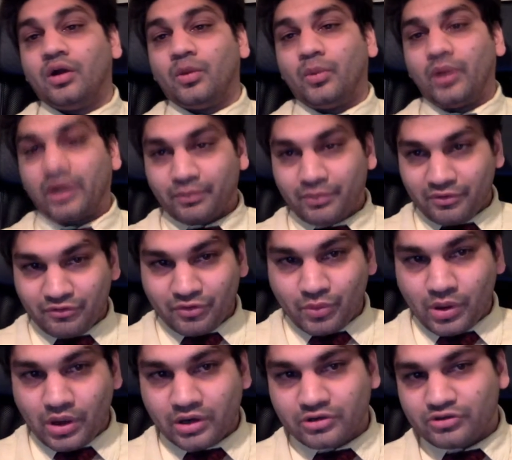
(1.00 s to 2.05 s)
Welcome
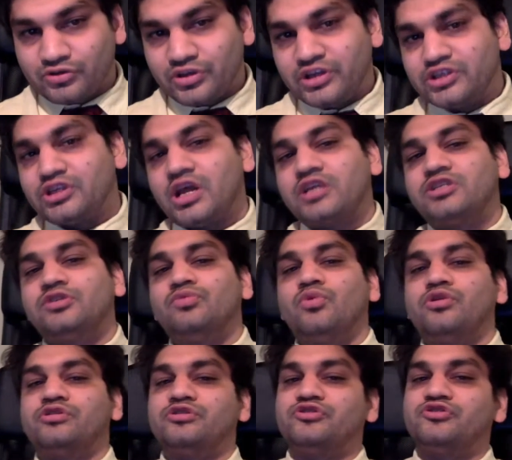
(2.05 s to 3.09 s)
everyone to the International
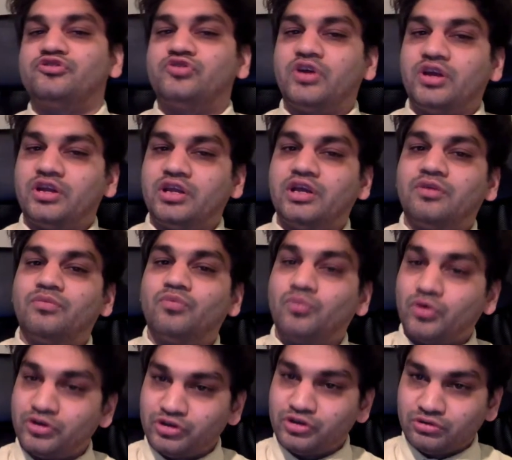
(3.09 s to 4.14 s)
Waters Training
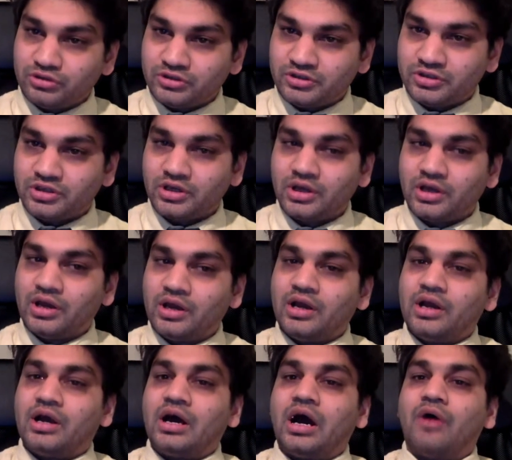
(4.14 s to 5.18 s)
modules.
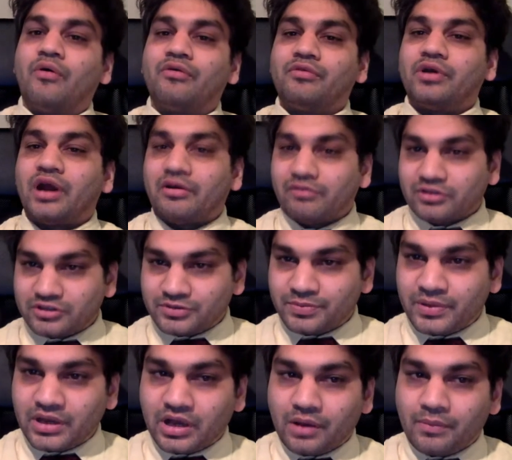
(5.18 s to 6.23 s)
However, I will
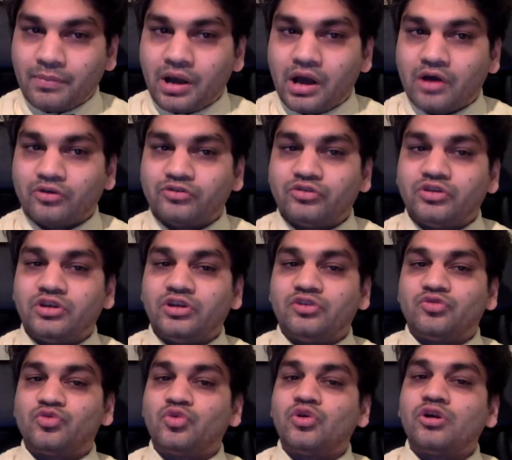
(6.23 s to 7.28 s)
speak about the
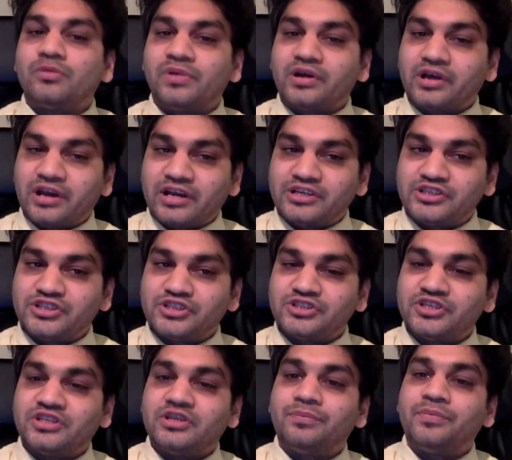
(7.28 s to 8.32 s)
rural-urban connections
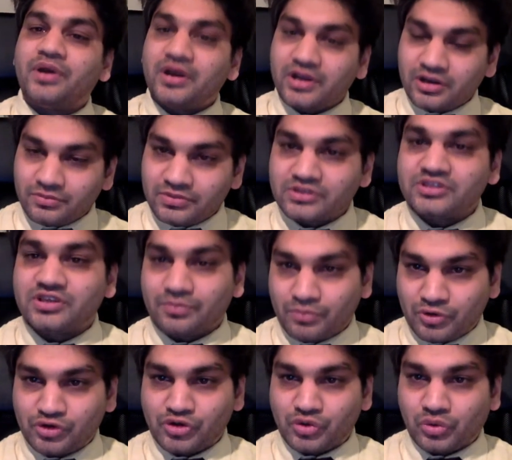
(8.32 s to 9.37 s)
and the periurban
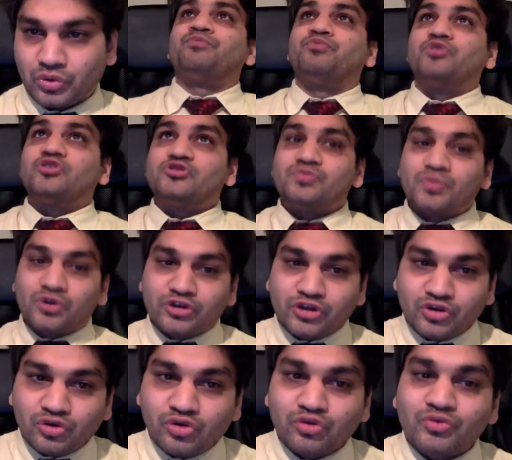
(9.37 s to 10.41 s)
submodule. This
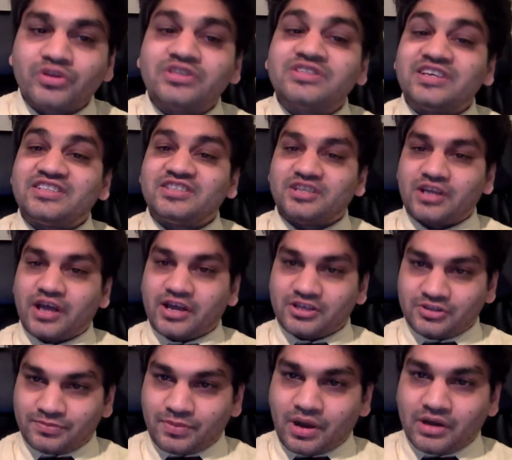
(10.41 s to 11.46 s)
module will
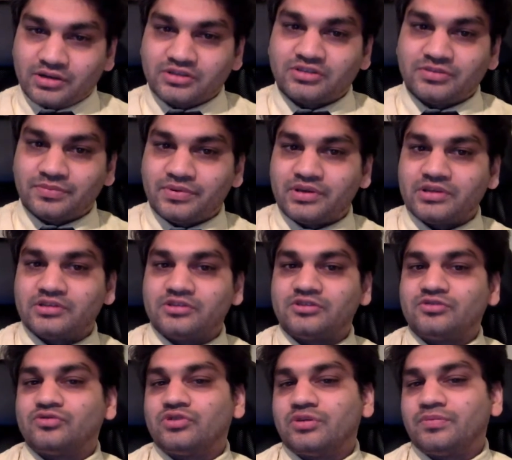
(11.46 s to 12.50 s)
sensitize participants
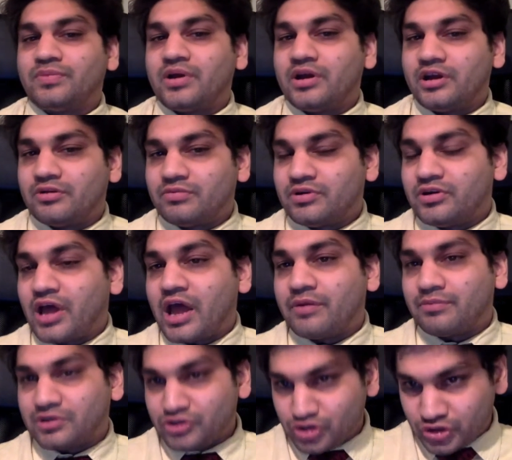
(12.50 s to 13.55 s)
to the periurban
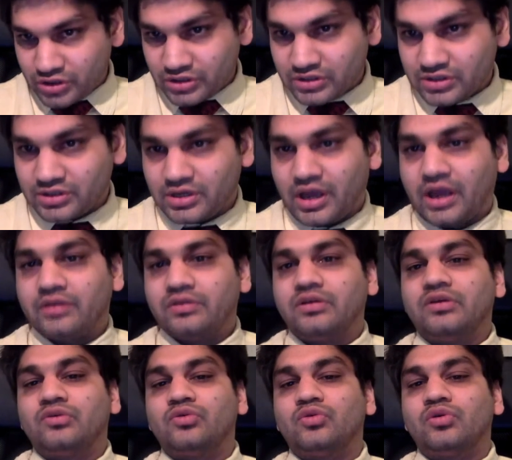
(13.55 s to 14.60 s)
dimensions and the
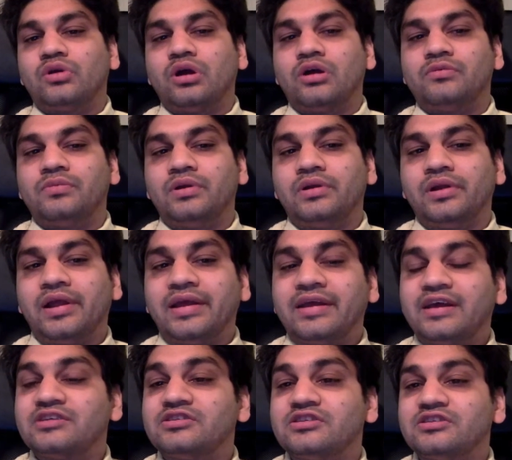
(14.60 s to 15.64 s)
rural-urban
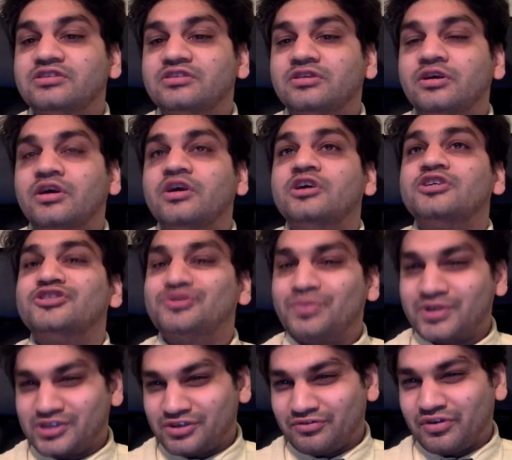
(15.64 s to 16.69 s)
linkages,
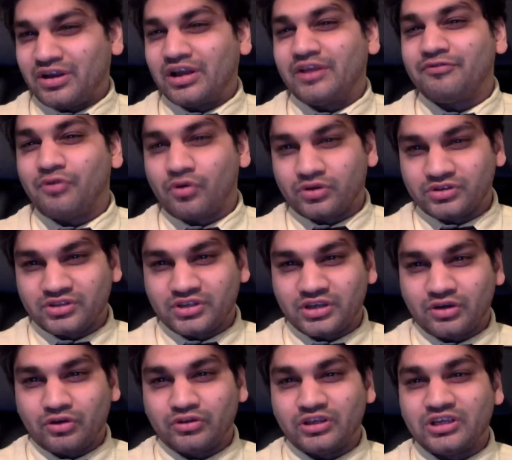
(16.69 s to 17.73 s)
specifically focusing
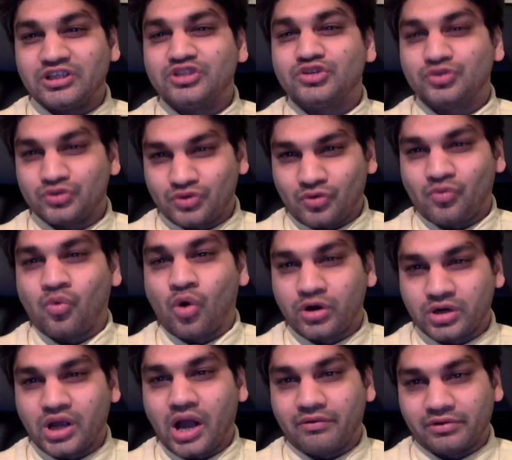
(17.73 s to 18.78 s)
on the issues of
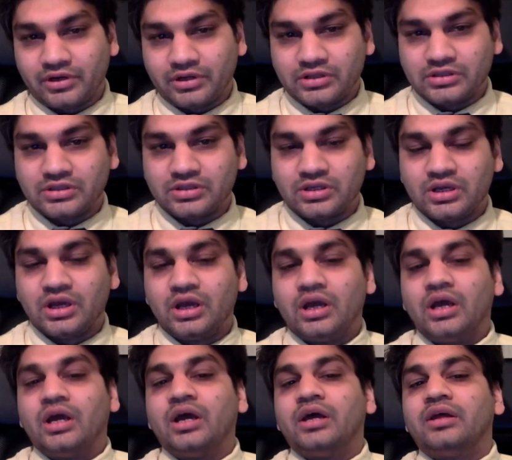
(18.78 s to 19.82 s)
water governance.
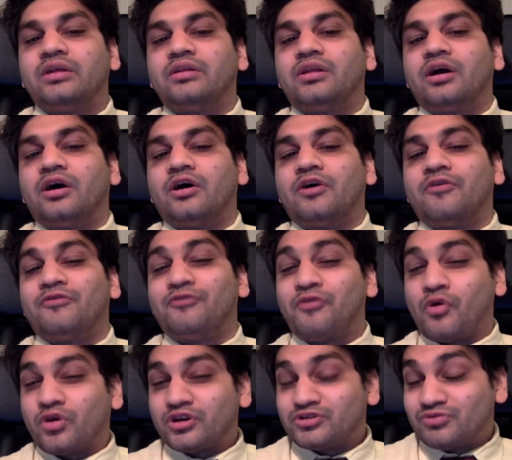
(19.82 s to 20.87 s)
The
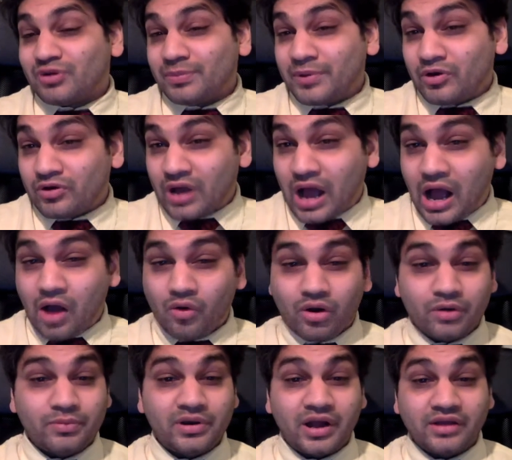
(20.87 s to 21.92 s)
focus will be on how
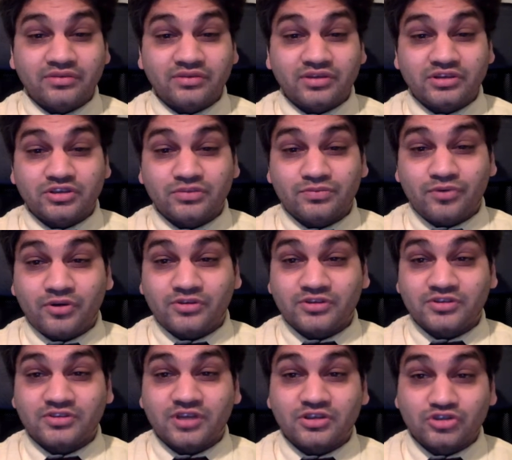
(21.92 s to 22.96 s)
urbanization
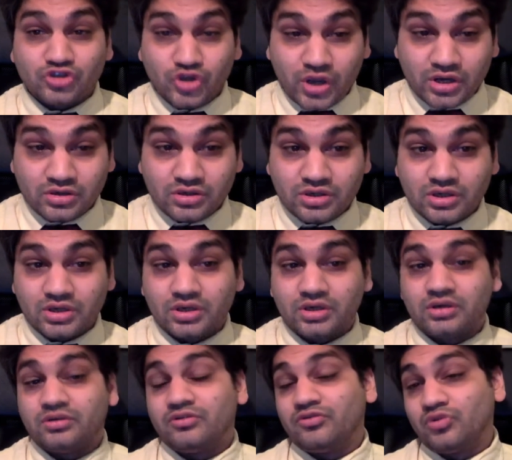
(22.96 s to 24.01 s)
process
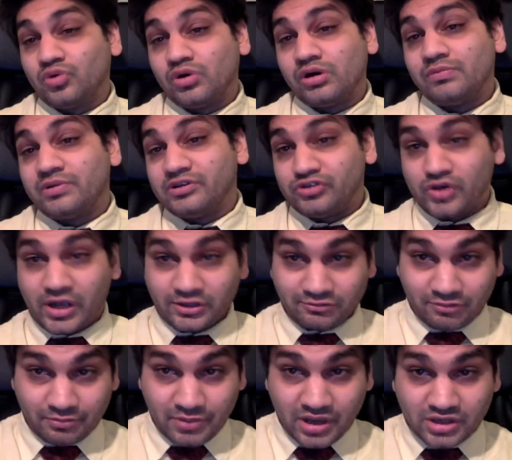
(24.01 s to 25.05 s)
engender rural-urban
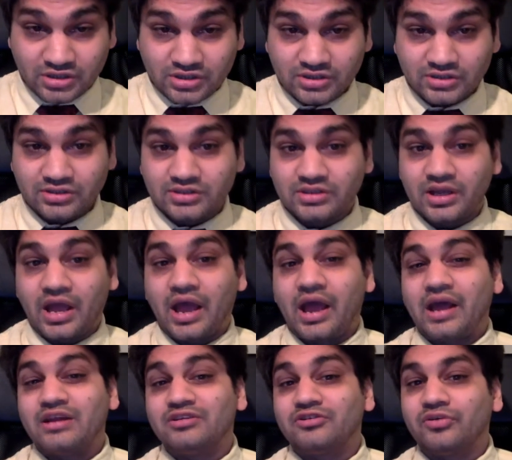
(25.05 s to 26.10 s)
transformations
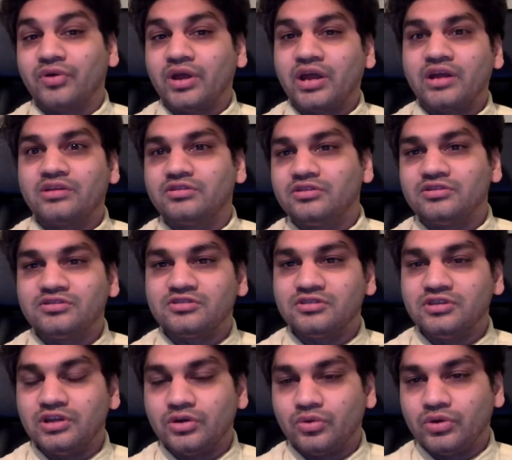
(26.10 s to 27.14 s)
and create these
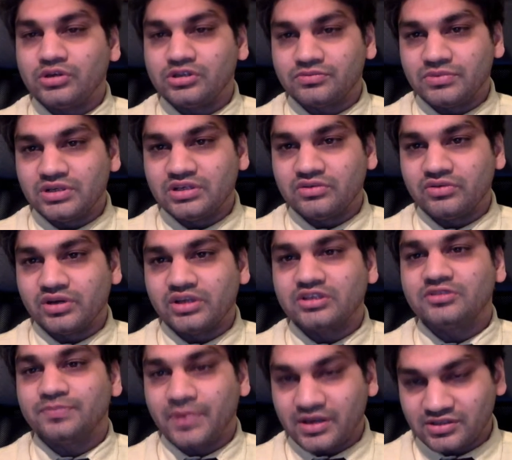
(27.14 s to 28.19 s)
new intermediary
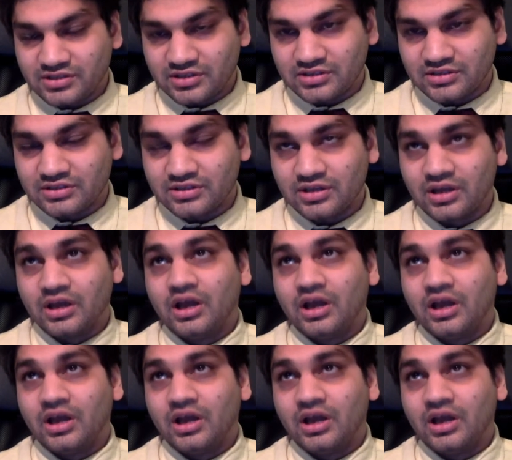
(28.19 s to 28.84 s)
spaces.